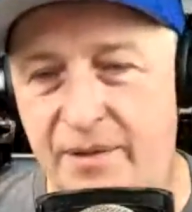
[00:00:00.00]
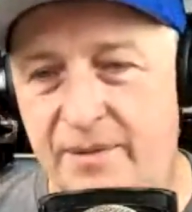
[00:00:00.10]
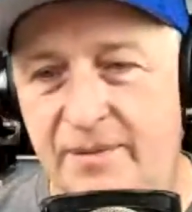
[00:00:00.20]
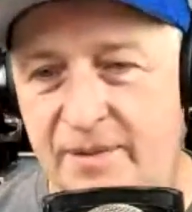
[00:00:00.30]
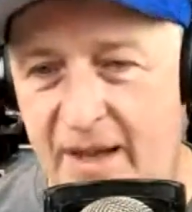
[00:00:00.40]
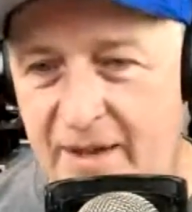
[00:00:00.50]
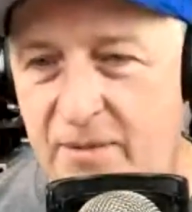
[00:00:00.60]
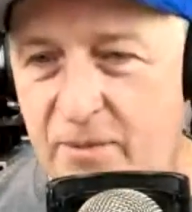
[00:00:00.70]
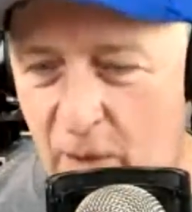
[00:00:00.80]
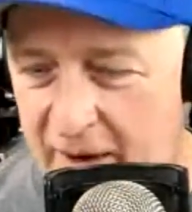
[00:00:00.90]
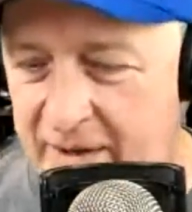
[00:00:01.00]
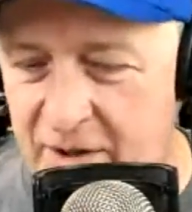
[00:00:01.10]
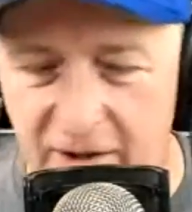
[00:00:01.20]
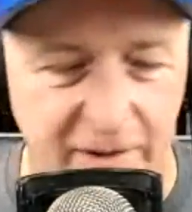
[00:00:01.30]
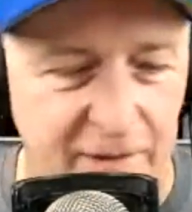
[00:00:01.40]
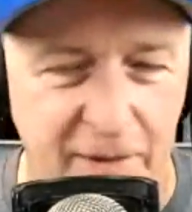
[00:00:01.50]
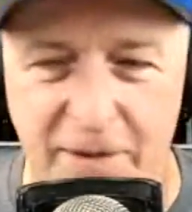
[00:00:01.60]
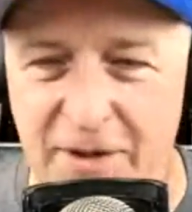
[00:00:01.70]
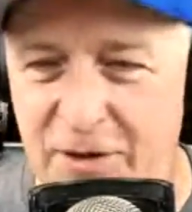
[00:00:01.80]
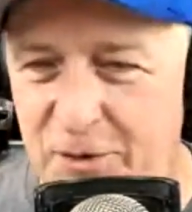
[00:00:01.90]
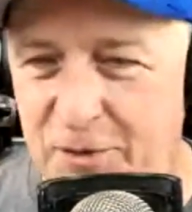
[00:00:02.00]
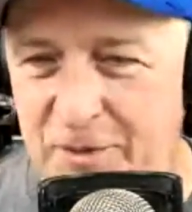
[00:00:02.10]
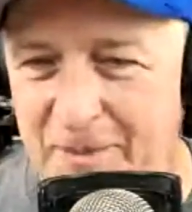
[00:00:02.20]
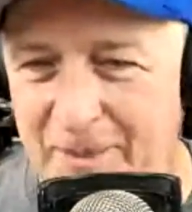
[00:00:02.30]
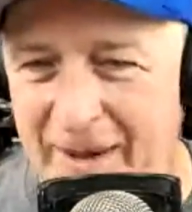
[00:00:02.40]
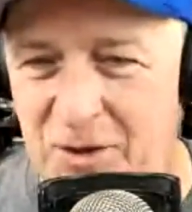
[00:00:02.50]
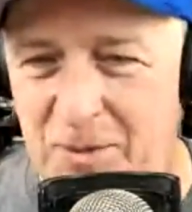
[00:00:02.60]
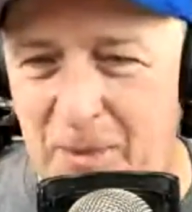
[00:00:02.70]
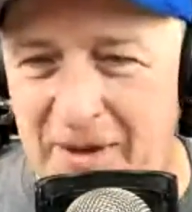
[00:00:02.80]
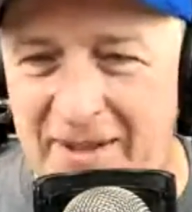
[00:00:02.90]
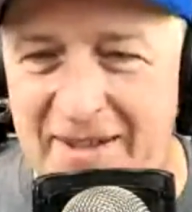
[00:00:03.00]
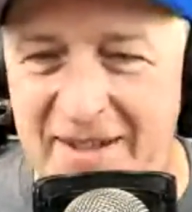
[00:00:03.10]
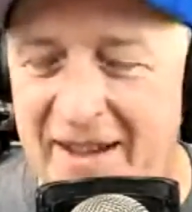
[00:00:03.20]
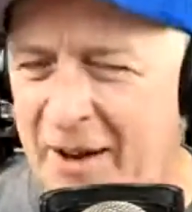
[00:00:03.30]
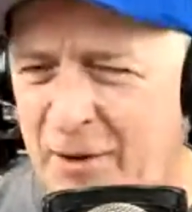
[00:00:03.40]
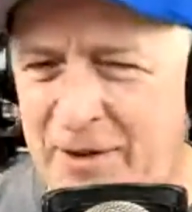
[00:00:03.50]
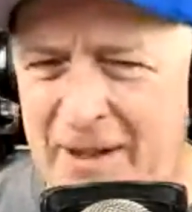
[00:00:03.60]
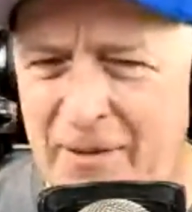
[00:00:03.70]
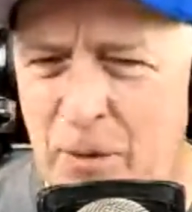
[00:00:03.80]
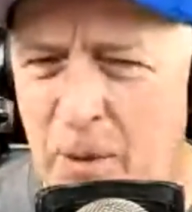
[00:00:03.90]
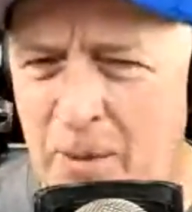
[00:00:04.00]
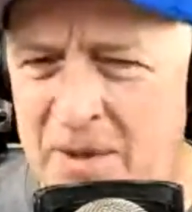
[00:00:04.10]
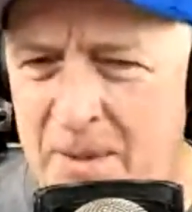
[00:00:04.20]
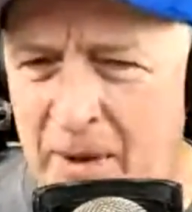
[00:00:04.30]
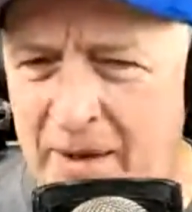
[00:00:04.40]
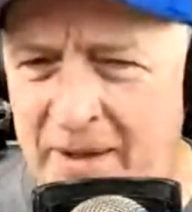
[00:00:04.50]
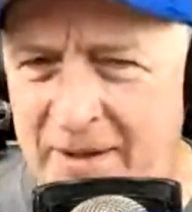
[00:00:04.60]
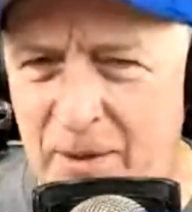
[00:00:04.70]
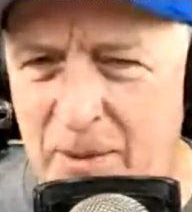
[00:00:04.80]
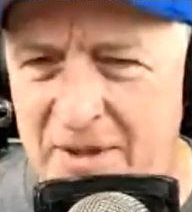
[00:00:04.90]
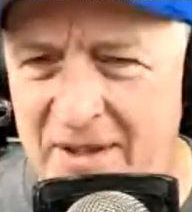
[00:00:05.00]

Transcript: that went a year, 52 Magic Mondays. I don't think everyone was a Monday though, was it?